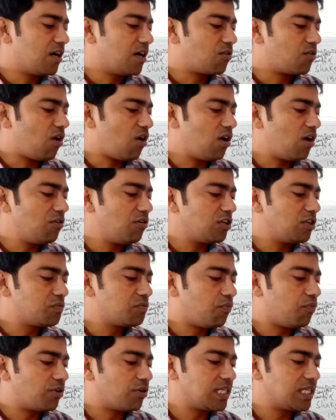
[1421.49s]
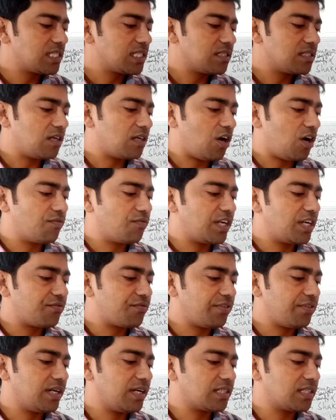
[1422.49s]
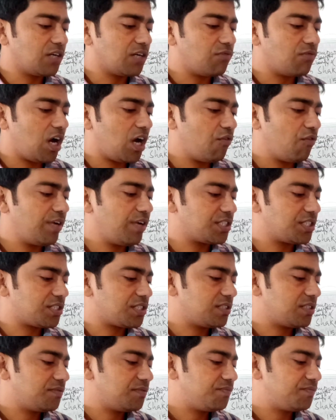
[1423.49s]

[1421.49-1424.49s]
nor lose possession of that fair thou owest,